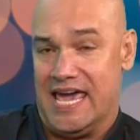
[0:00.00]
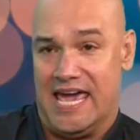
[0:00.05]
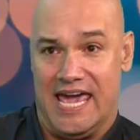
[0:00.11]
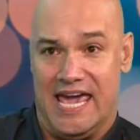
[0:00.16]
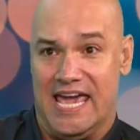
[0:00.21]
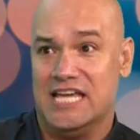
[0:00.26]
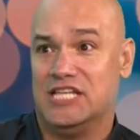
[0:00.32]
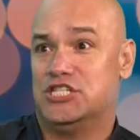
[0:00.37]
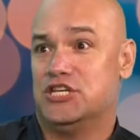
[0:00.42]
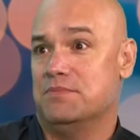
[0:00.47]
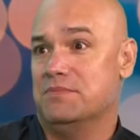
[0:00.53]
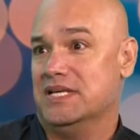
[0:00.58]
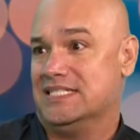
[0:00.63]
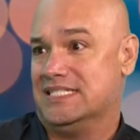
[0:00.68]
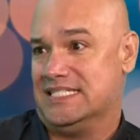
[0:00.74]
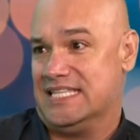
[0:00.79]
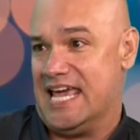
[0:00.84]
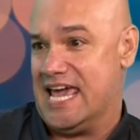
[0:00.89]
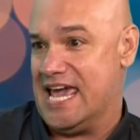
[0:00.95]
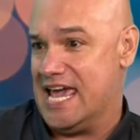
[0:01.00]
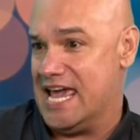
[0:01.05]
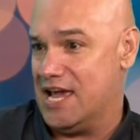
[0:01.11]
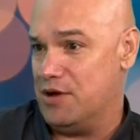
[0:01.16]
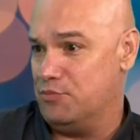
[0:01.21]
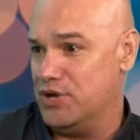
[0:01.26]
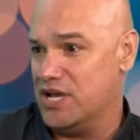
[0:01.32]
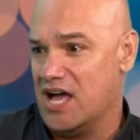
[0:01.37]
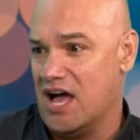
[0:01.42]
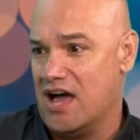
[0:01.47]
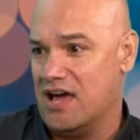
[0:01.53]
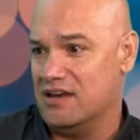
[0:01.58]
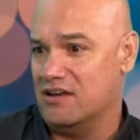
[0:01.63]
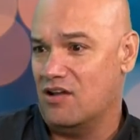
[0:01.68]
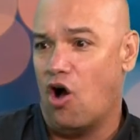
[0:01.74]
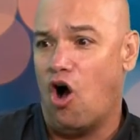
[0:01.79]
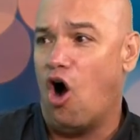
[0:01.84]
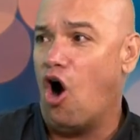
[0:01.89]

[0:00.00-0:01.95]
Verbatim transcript: HMSA. We got